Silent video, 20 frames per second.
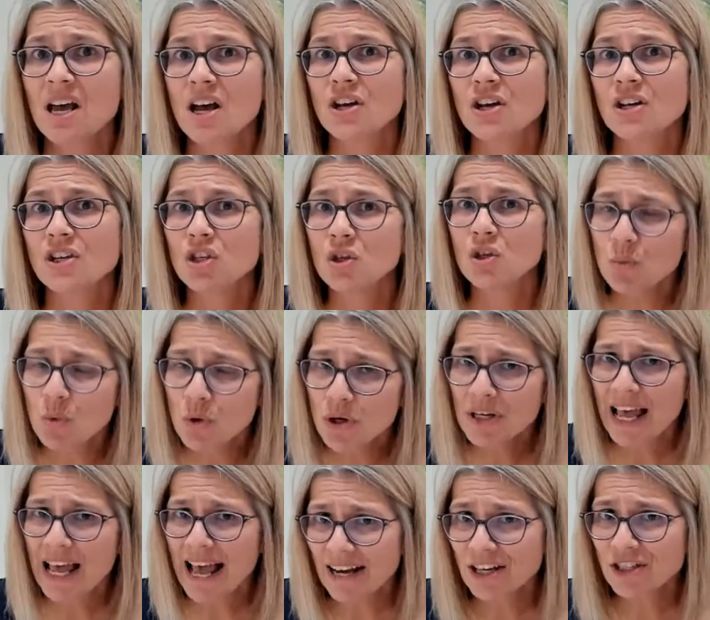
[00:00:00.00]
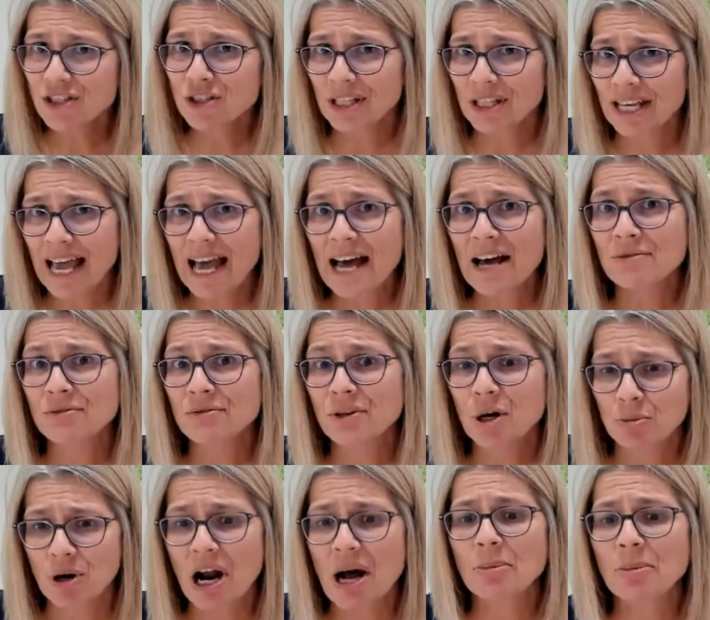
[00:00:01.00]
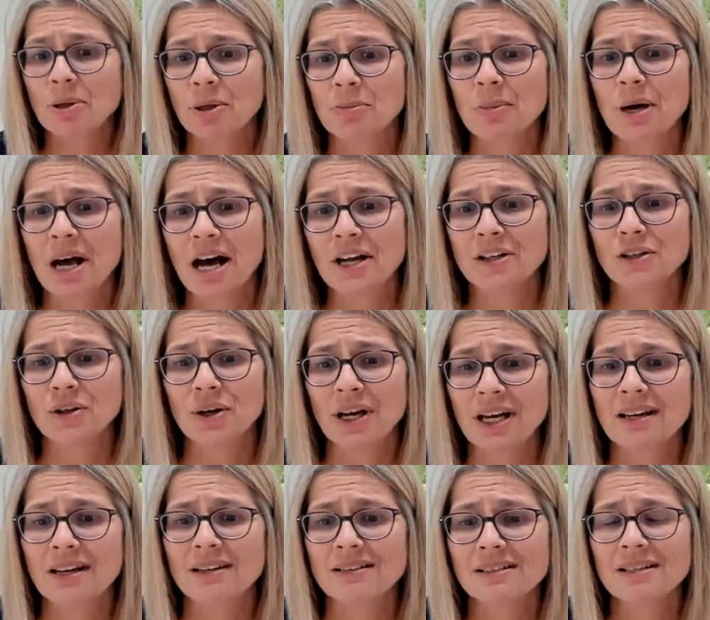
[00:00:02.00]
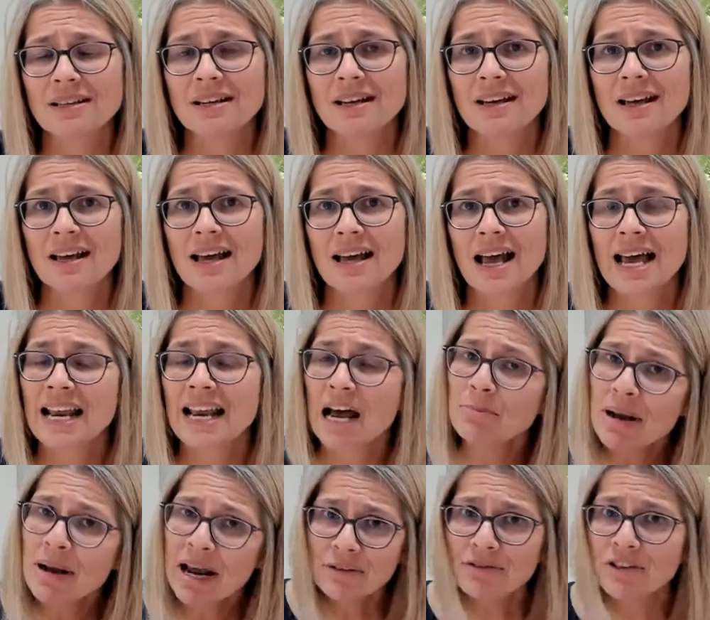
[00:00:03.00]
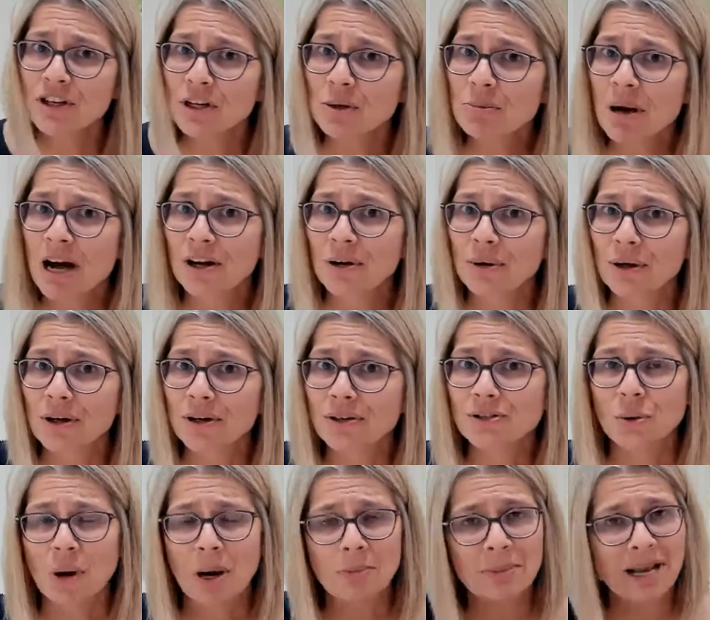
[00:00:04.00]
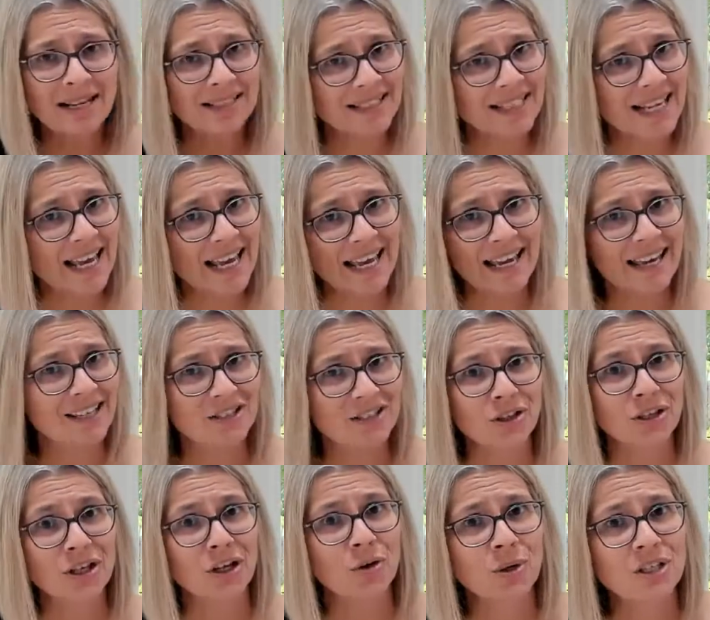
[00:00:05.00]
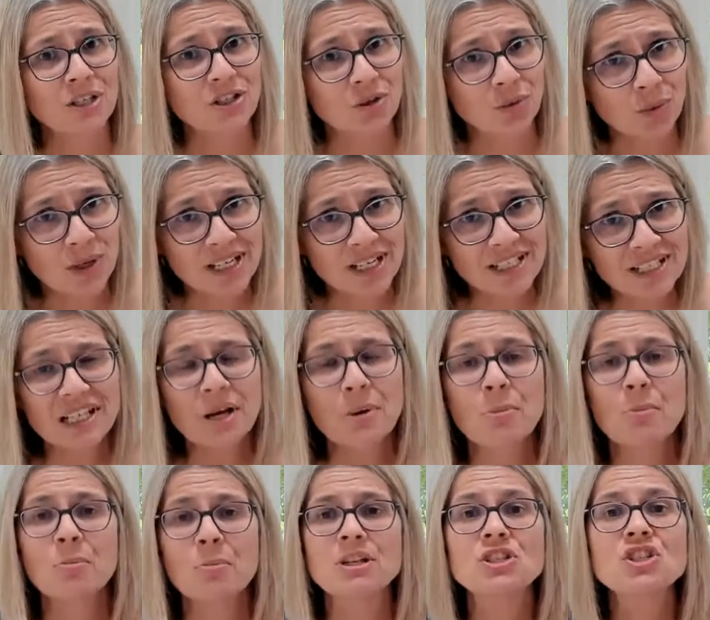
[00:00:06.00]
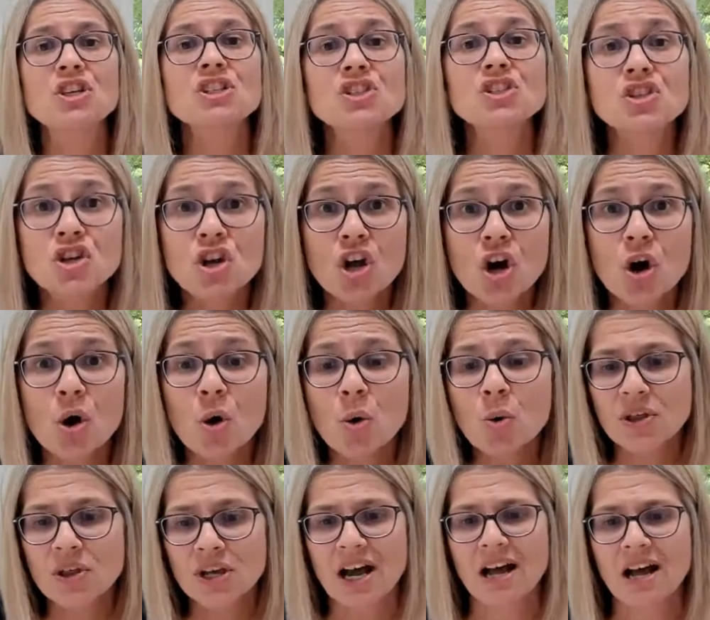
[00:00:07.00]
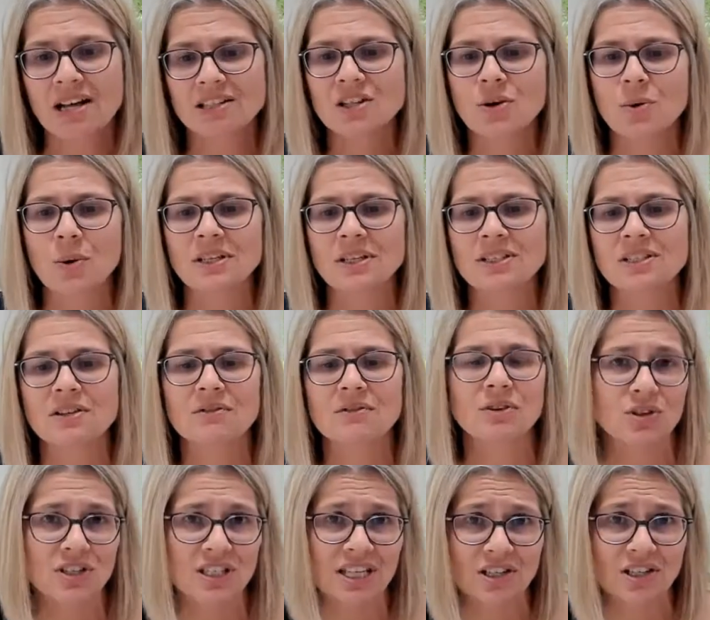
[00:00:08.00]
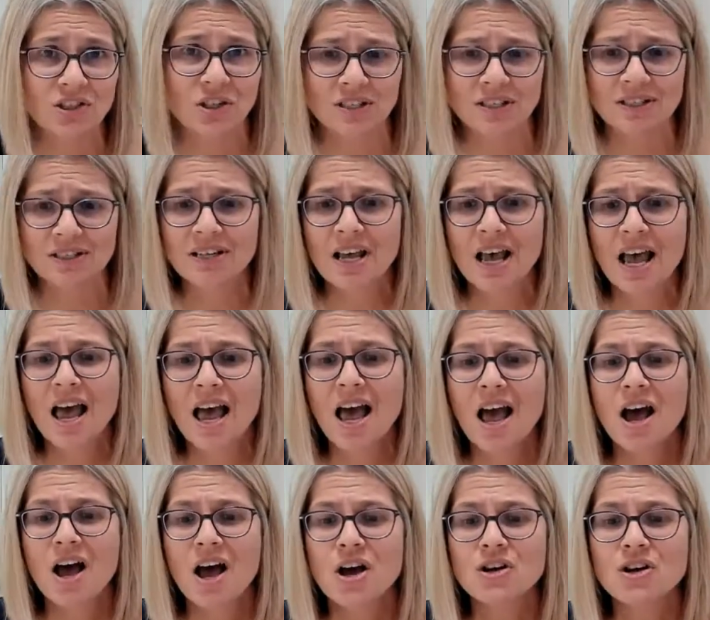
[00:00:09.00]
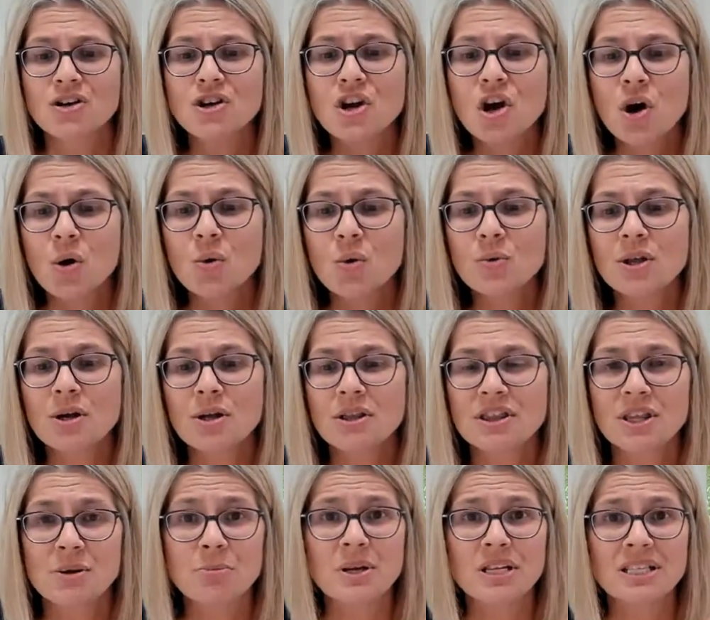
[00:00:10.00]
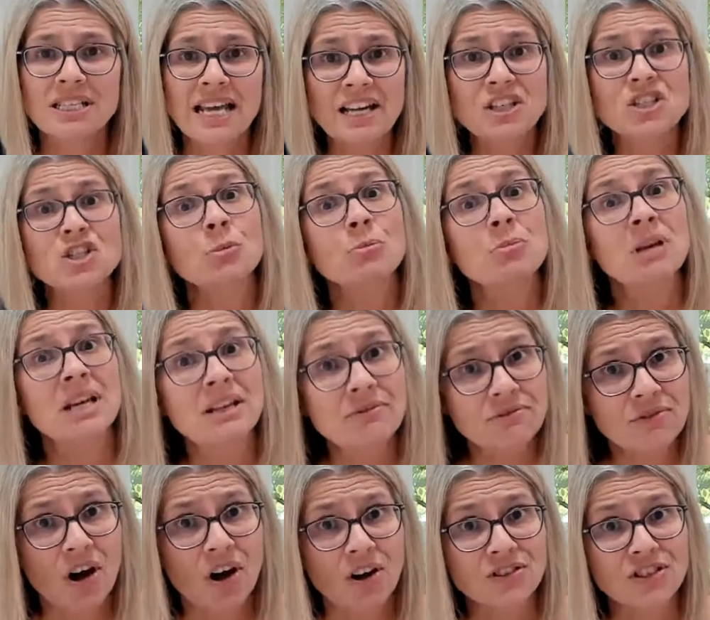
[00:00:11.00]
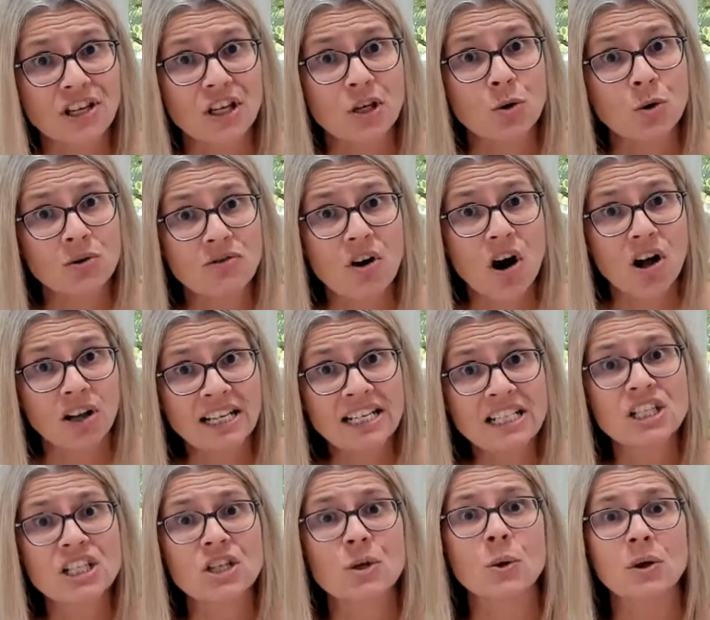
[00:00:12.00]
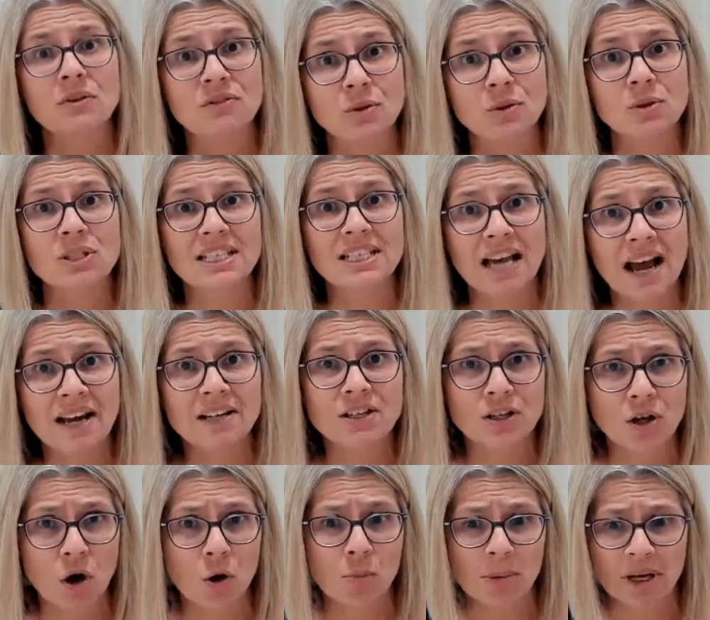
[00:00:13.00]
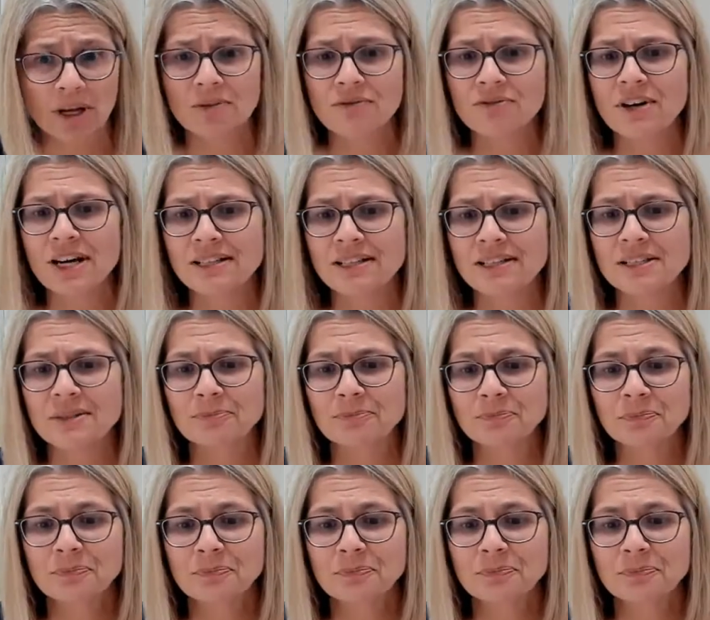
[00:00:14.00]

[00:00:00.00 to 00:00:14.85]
you would actually have a problem on your hands. And I'm not a fear monger, so I'm not saying it's going to increase the risk, but just know the consequences of your decisions. Know the potential pitfalls that you could fall into if you decide to commingle funds.